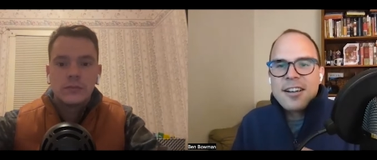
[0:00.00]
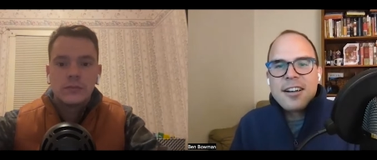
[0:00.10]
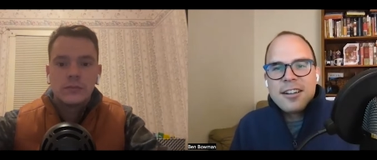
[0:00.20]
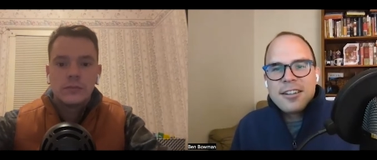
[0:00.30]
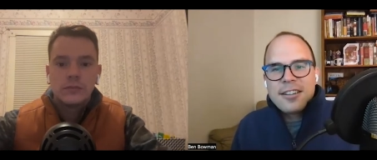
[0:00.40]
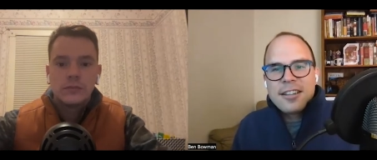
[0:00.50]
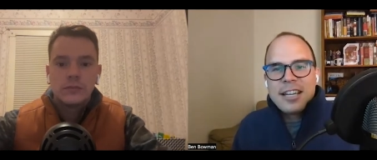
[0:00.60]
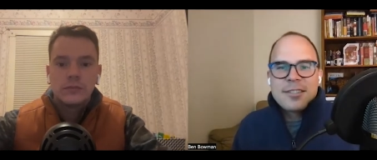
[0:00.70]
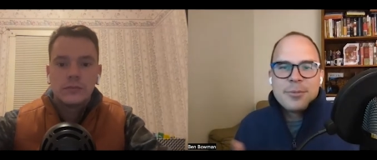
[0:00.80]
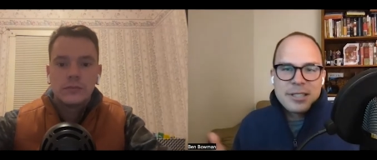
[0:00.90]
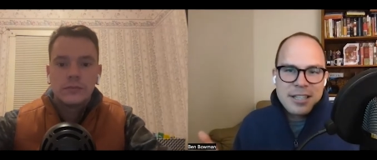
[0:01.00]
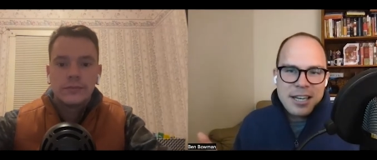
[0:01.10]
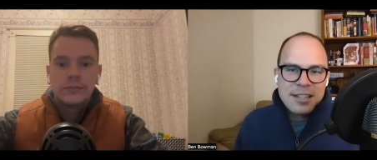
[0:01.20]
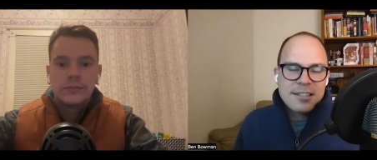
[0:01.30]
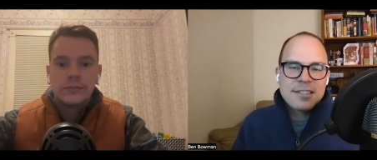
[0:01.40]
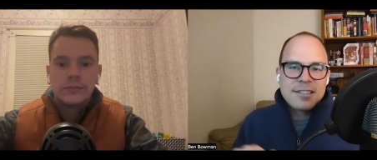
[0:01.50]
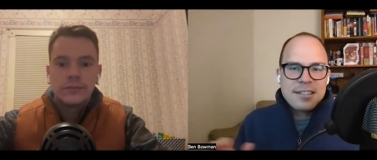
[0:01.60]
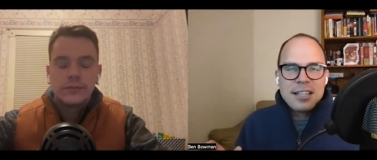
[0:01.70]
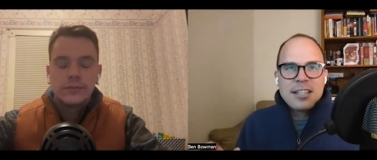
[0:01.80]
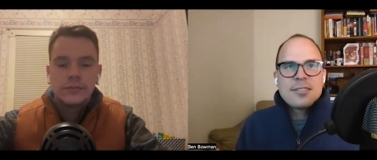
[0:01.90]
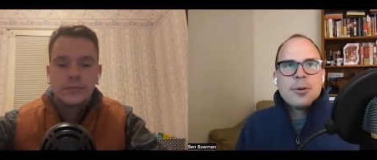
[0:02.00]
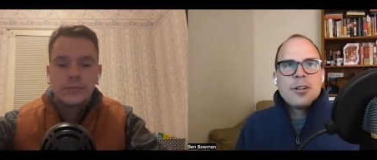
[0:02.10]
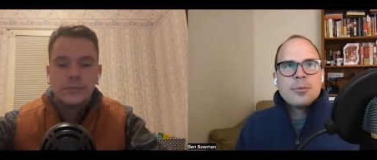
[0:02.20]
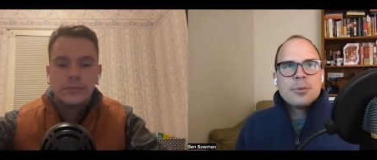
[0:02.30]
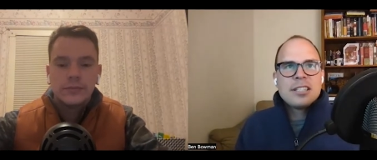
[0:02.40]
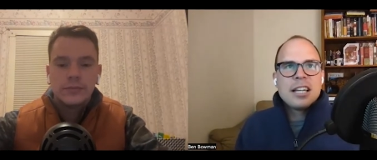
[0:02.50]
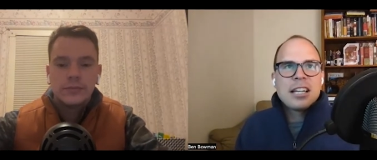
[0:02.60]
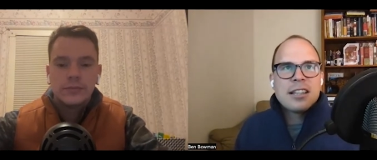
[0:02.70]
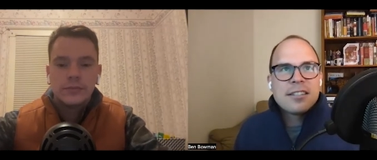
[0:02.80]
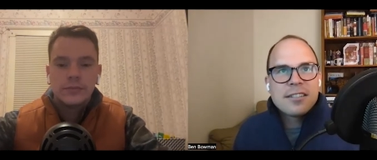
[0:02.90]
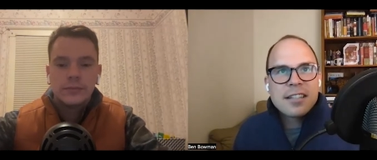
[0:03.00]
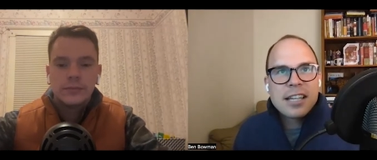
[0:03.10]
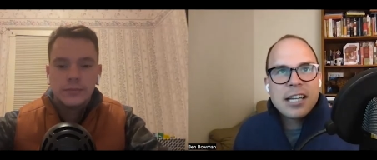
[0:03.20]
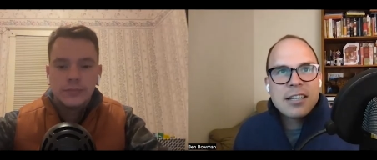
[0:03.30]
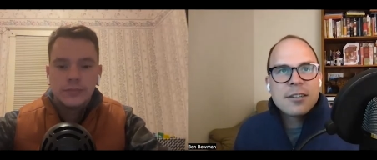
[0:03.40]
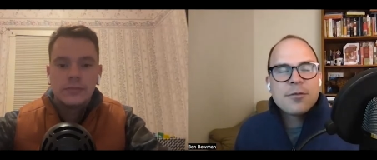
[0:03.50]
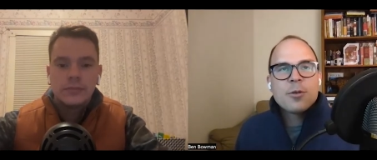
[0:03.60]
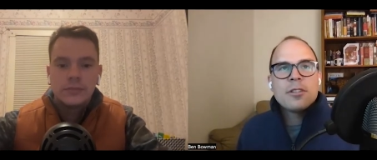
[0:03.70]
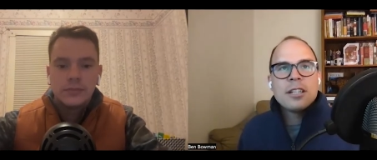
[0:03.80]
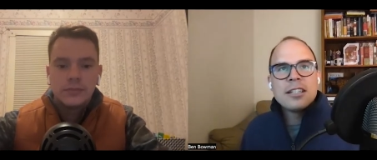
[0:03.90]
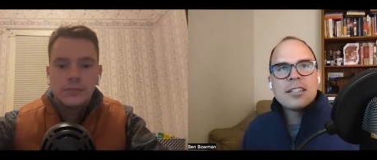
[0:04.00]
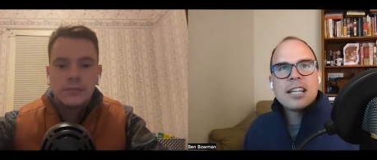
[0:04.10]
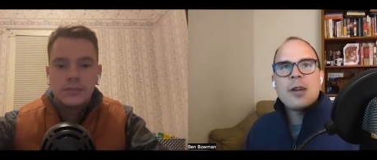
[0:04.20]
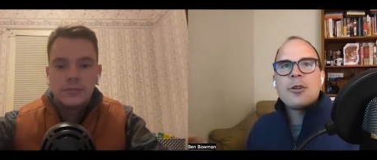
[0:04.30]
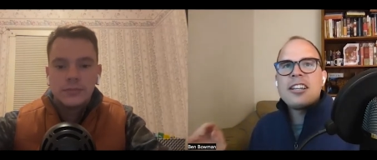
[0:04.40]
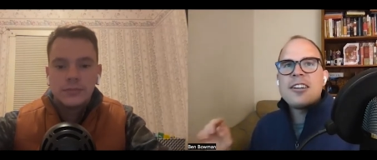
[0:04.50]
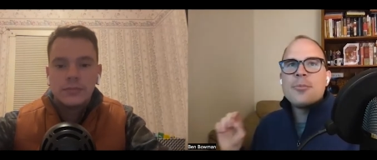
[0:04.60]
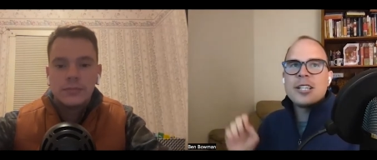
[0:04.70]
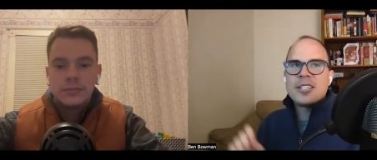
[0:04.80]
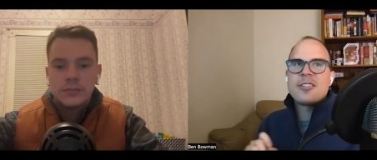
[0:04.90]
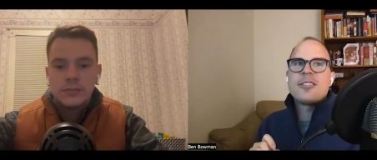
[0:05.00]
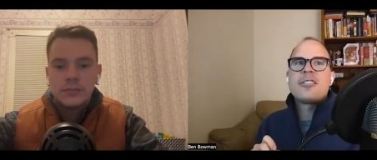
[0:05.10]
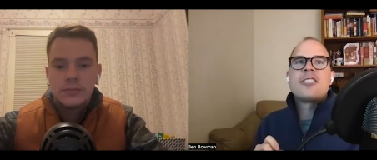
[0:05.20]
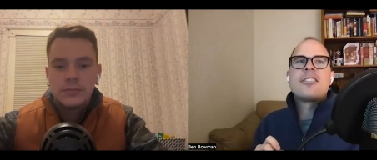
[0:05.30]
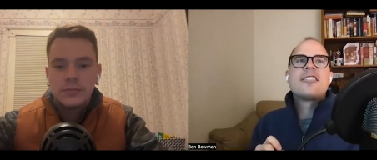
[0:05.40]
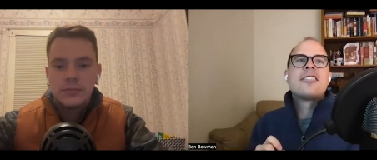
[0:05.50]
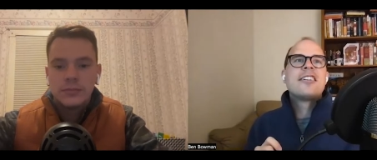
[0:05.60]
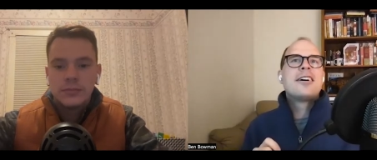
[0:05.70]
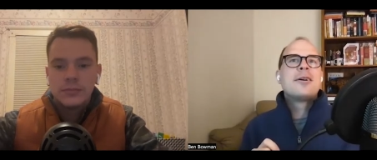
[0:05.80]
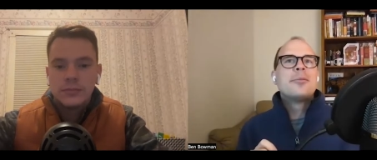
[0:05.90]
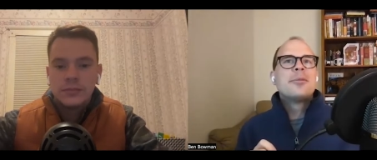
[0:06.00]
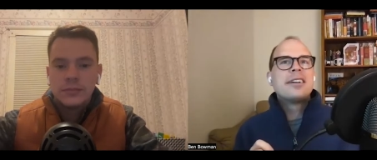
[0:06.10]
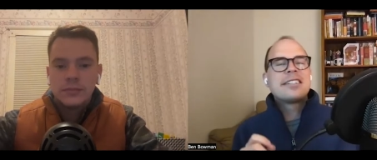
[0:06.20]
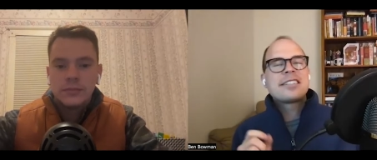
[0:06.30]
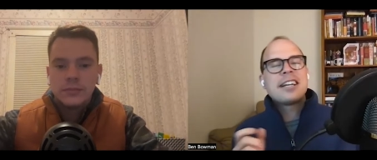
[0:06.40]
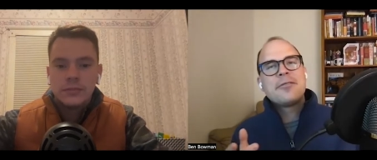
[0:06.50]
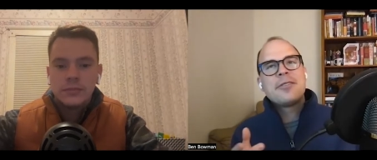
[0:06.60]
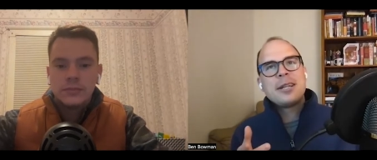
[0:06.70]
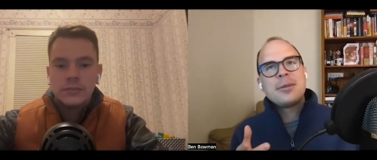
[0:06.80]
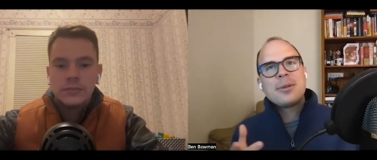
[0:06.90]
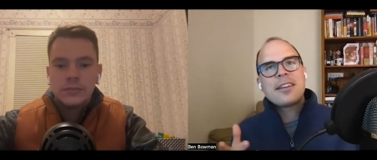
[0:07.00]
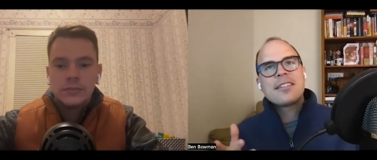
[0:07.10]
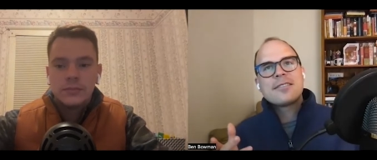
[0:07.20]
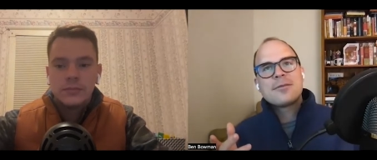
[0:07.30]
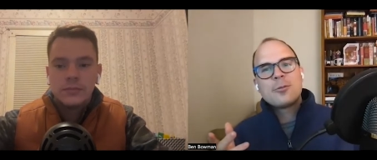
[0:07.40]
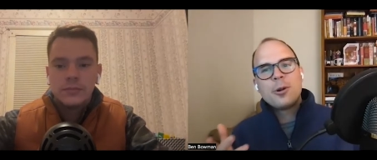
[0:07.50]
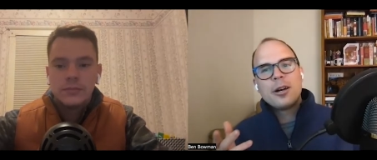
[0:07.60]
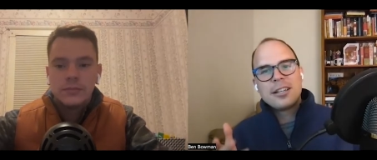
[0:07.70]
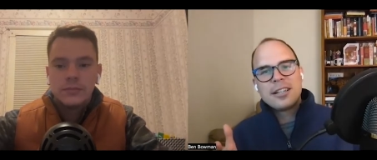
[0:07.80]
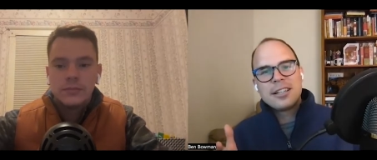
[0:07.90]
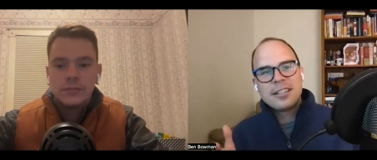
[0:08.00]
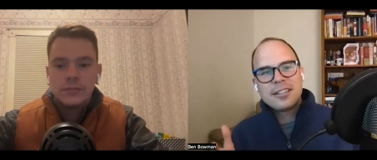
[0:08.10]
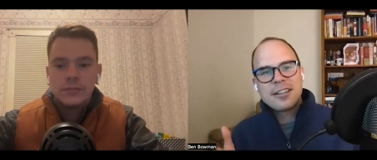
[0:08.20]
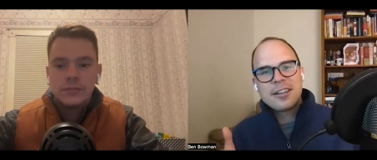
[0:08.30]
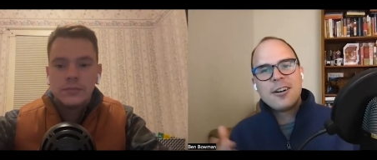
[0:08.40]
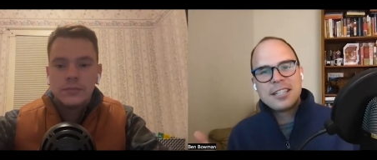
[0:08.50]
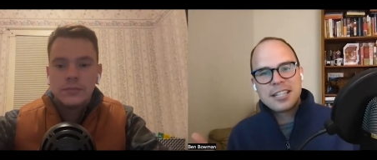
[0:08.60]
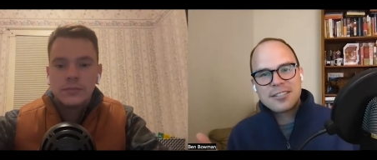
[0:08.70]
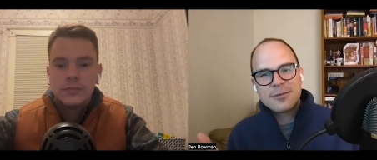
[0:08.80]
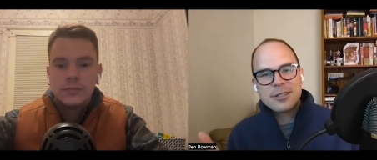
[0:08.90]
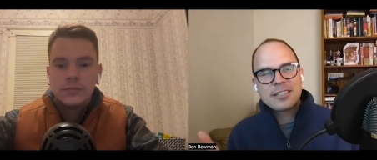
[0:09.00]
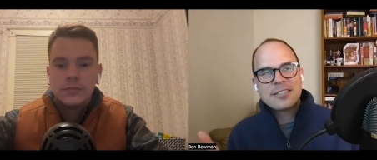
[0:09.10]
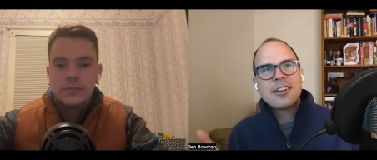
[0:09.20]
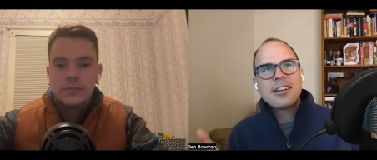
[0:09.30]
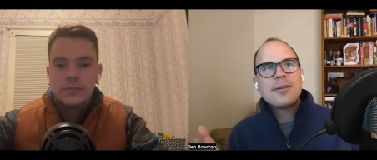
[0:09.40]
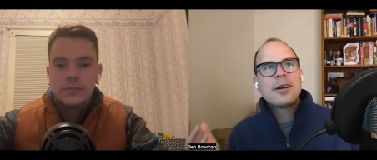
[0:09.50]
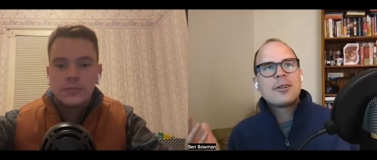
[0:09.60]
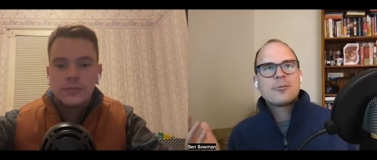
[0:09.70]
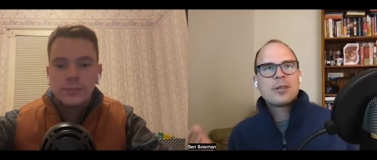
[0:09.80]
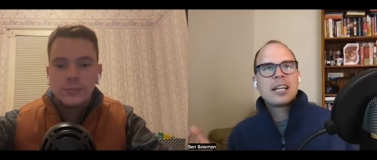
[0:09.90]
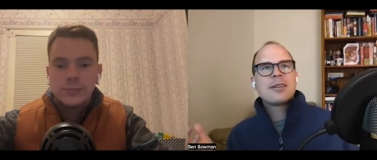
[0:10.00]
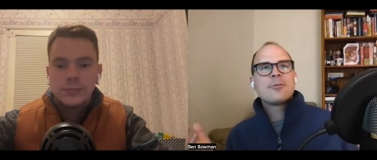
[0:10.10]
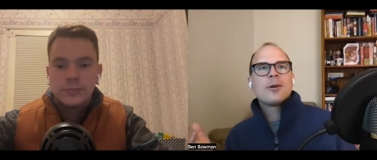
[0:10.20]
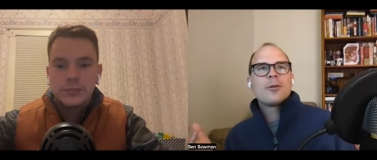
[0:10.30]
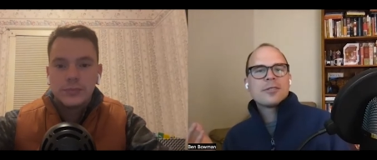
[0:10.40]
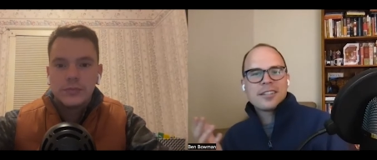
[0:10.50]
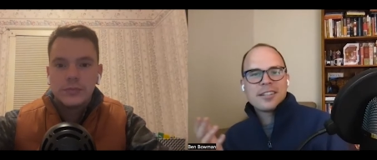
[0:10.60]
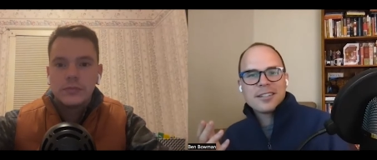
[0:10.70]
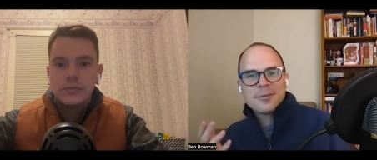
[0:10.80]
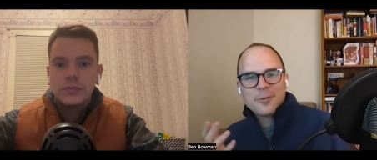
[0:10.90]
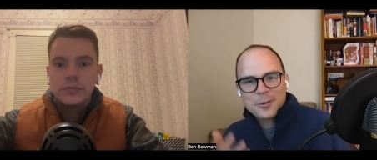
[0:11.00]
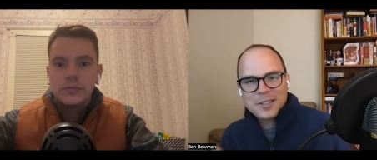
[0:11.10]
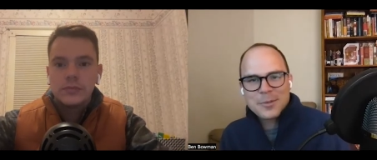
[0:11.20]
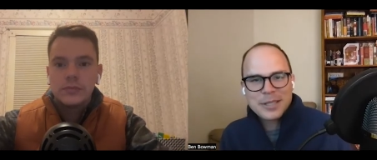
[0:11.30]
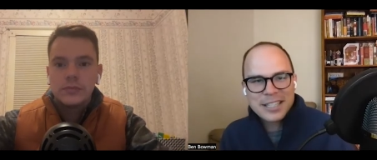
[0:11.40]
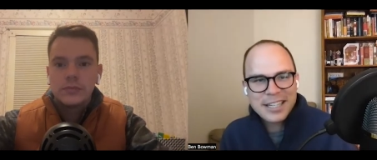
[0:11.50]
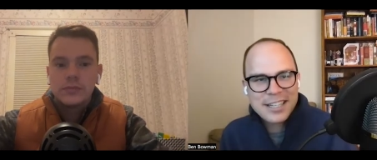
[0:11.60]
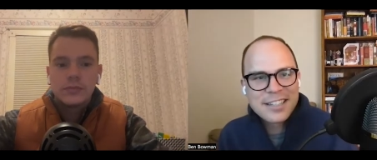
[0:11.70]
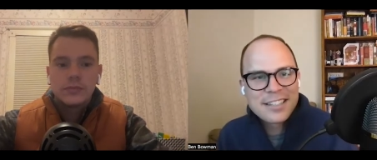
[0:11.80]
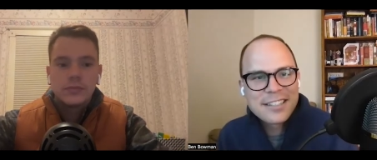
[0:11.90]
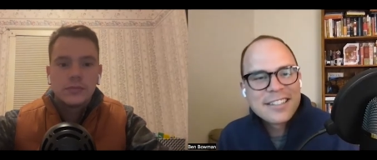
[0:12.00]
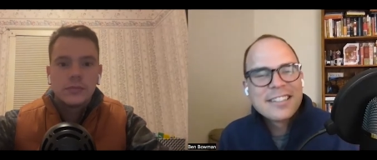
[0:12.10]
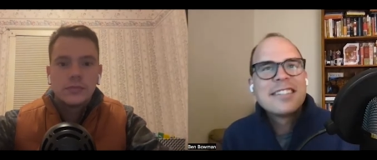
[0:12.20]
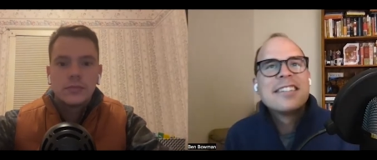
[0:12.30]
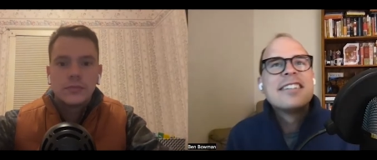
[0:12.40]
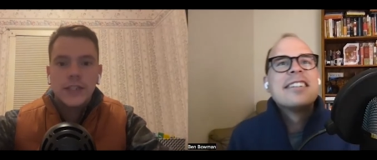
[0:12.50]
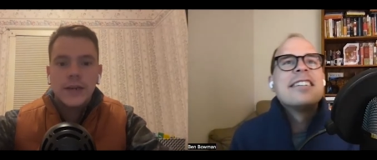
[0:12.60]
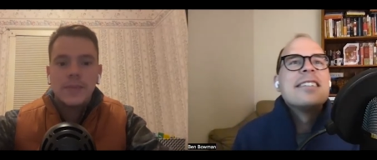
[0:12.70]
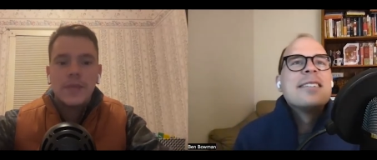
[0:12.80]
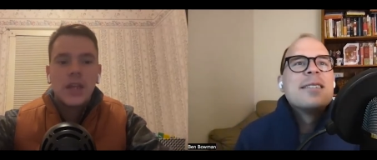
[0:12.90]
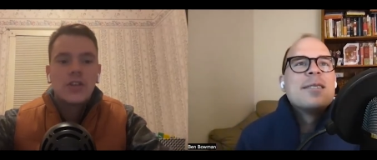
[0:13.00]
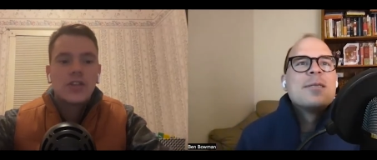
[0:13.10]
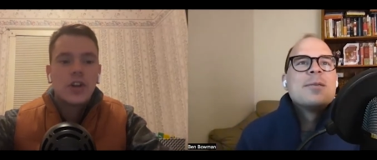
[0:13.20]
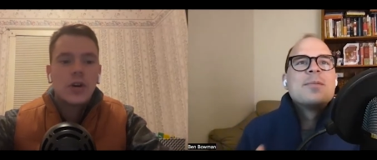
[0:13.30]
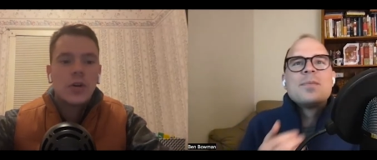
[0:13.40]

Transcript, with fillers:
Speaker 1: uh, the next mistake, this is a slightly smaller mistake. This is a candidate for Linn County Commissioner. Um, it's kind of funny because of what it is, the context of what it's talking about. Reagan, what was the what was the mistake?
Speaker 2: Yep. So